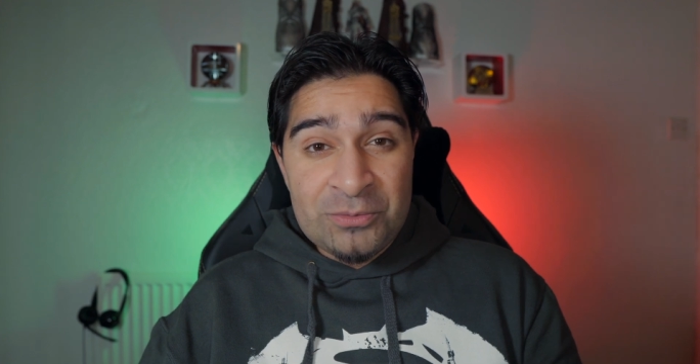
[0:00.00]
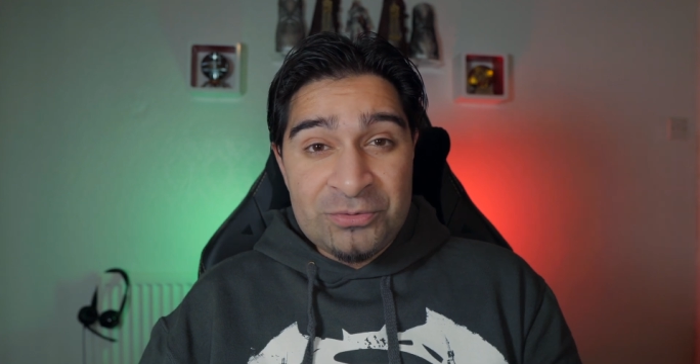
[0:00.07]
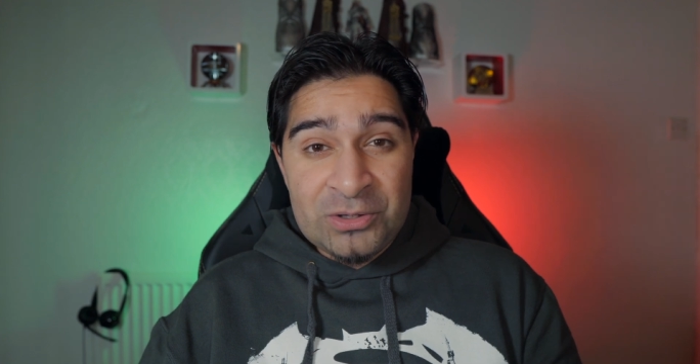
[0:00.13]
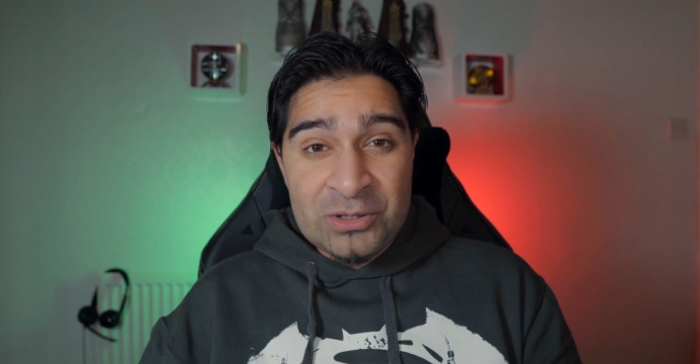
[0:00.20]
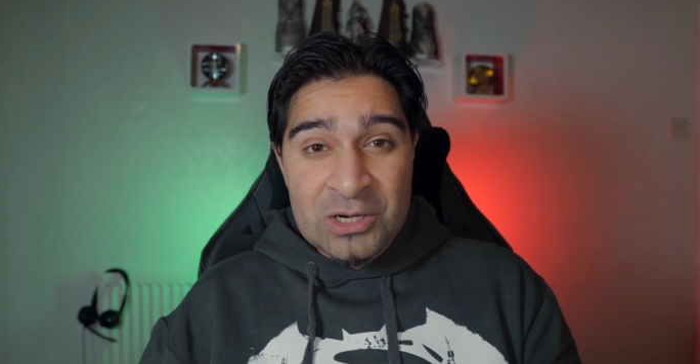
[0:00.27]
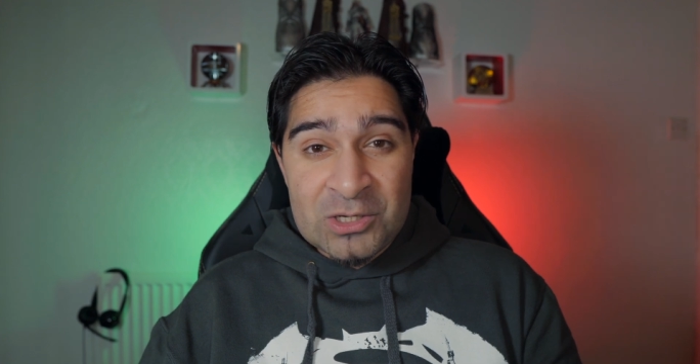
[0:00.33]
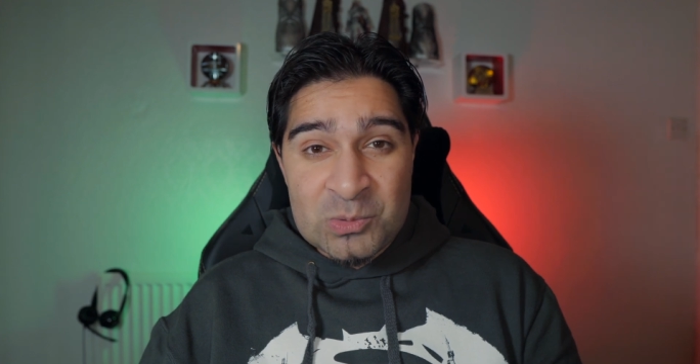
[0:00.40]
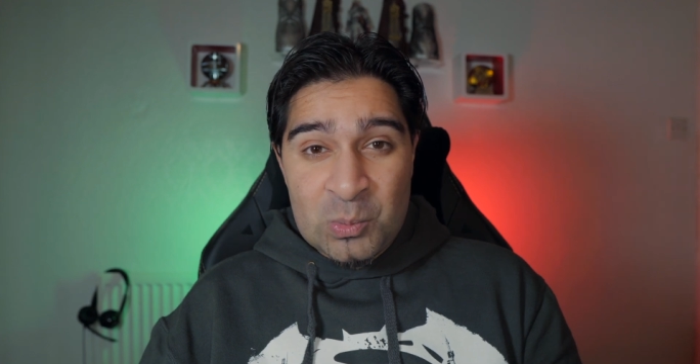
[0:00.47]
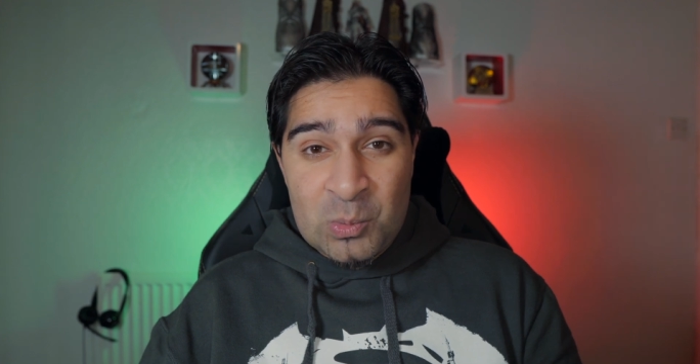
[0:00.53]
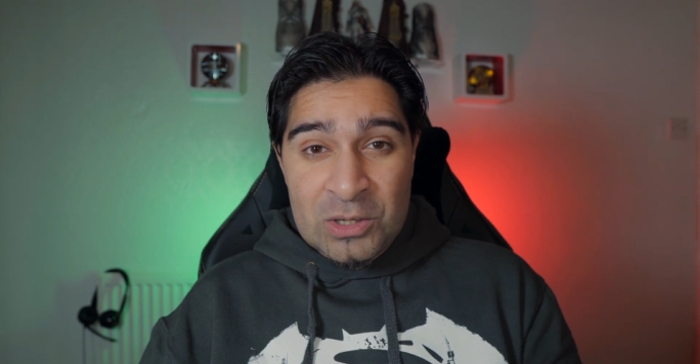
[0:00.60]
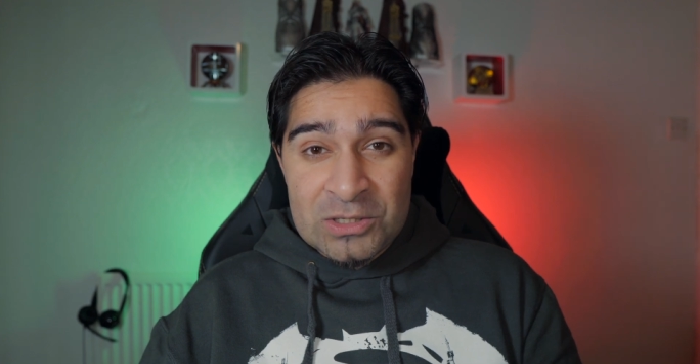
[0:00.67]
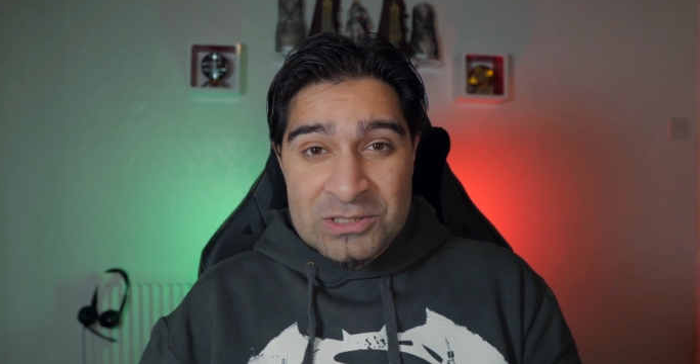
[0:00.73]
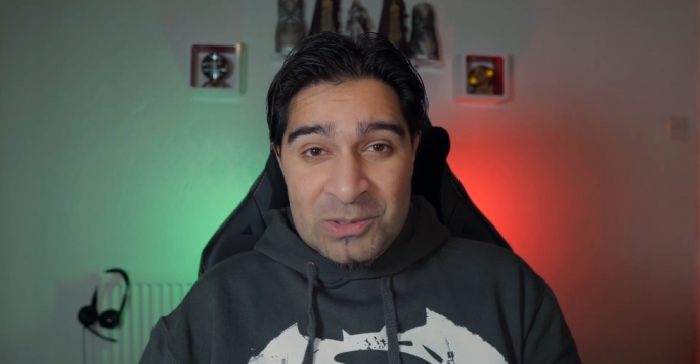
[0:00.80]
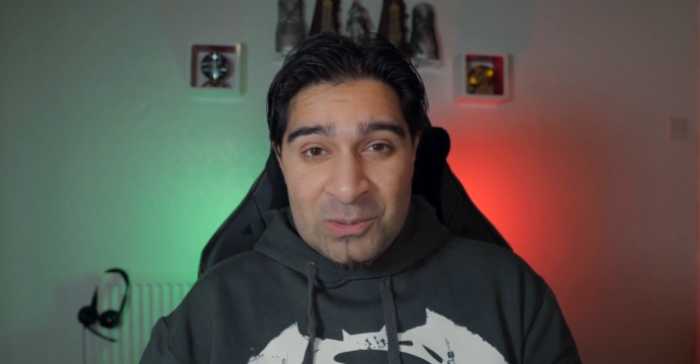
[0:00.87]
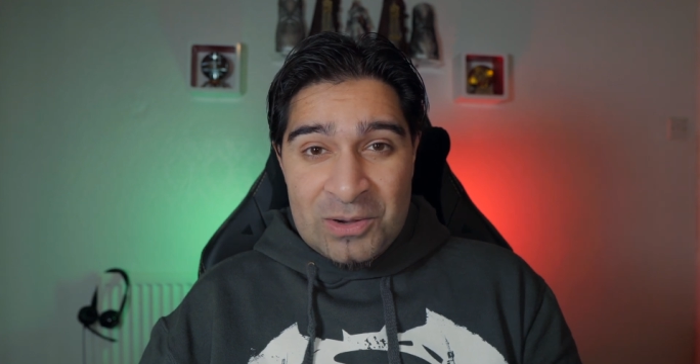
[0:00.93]
for you guys
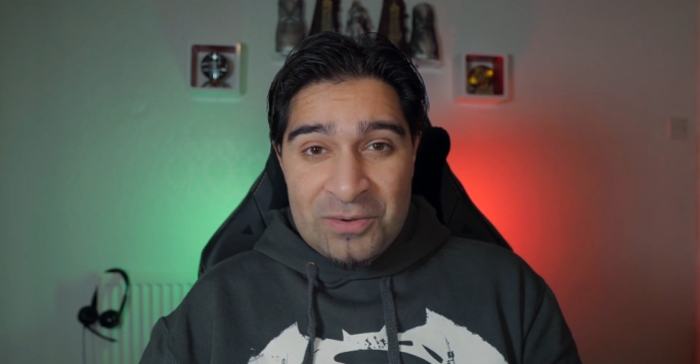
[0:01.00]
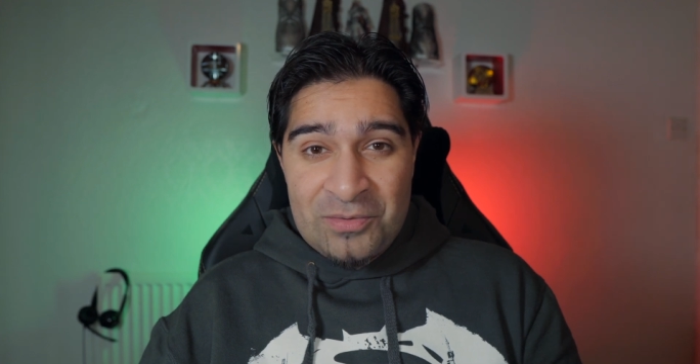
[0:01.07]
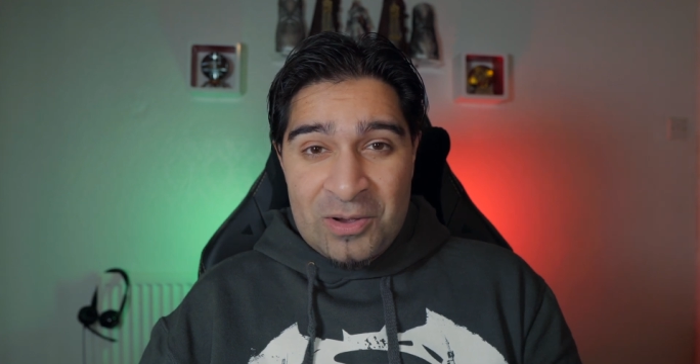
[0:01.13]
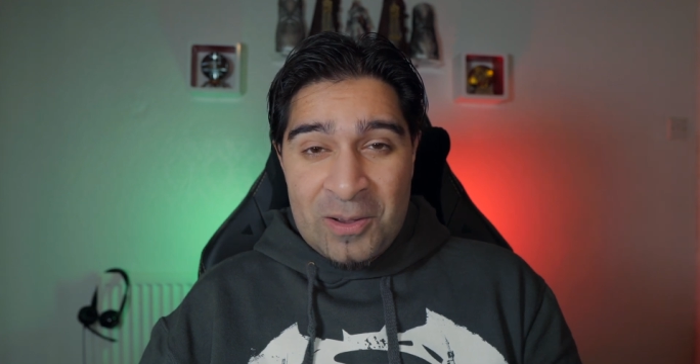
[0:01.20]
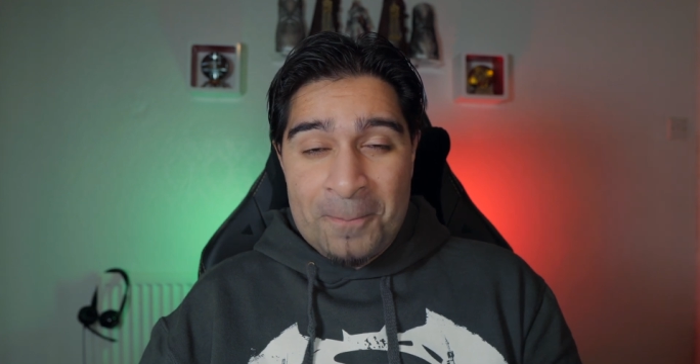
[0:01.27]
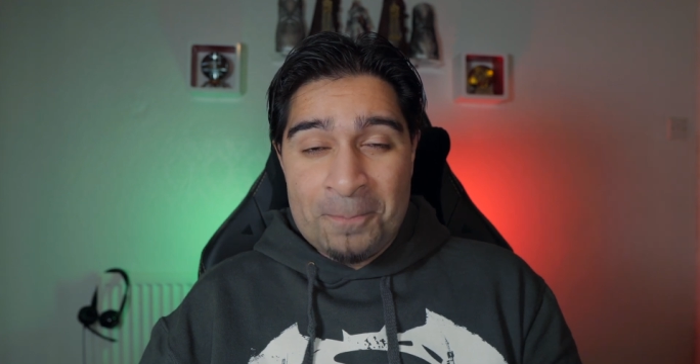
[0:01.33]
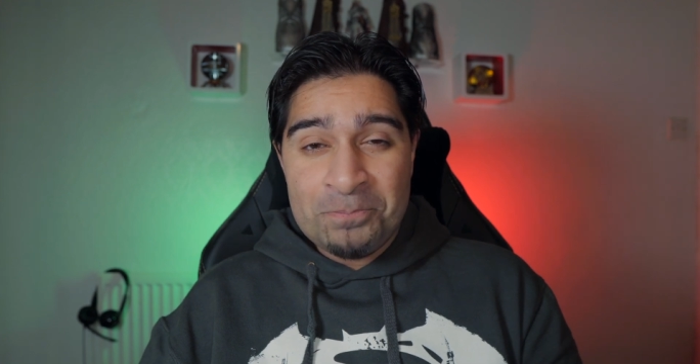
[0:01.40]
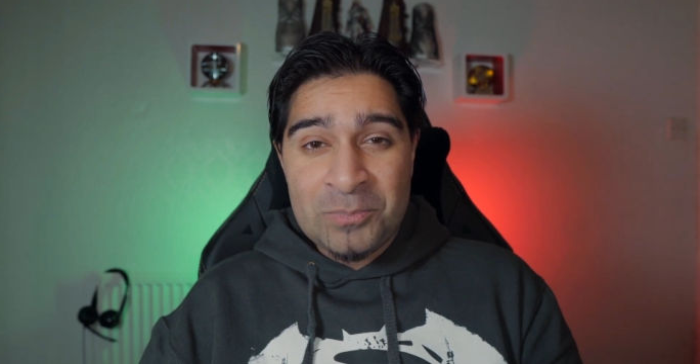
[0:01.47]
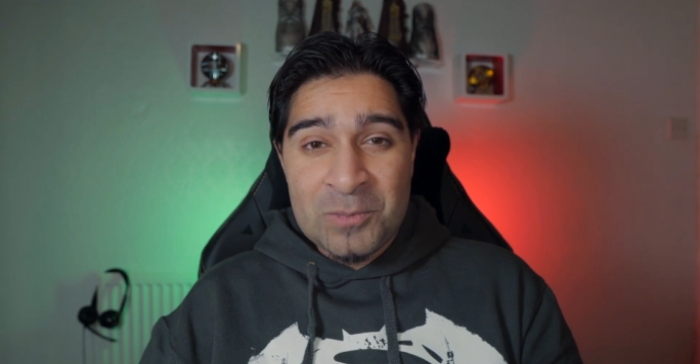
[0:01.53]
whatsoever,